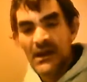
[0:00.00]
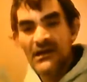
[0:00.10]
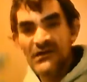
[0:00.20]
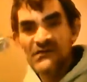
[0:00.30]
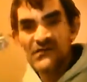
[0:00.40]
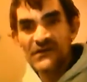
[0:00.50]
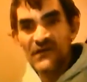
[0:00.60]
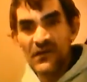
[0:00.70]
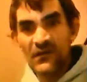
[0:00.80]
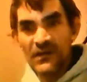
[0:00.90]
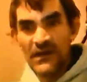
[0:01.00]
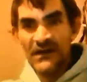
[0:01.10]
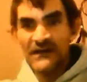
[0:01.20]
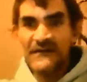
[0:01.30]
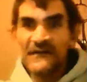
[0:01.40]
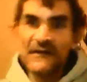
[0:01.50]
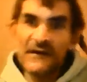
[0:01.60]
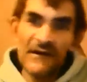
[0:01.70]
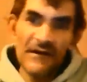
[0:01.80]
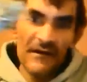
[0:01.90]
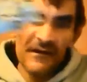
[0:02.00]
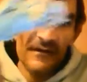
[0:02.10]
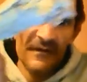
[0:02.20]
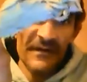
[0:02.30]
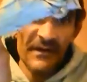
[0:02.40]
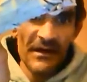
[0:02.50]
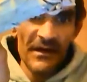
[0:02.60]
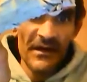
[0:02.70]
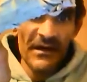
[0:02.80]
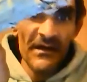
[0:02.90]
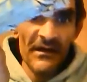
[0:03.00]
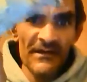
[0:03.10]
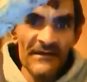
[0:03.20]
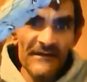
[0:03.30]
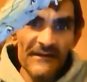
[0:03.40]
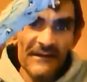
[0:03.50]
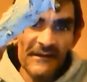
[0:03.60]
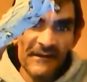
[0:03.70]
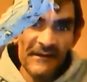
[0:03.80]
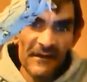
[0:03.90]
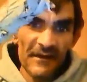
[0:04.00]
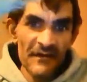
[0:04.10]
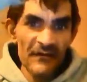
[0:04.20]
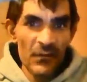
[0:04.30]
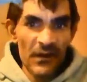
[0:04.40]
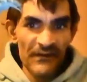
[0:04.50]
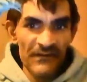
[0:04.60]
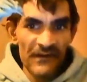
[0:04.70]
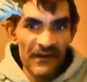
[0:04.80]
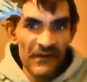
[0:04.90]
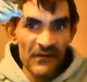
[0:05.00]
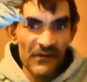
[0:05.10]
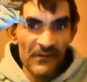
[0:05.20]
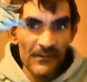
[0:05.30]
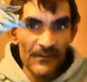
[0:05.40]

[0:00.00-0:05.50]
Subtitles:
I usually don't cut the ends of the white sage,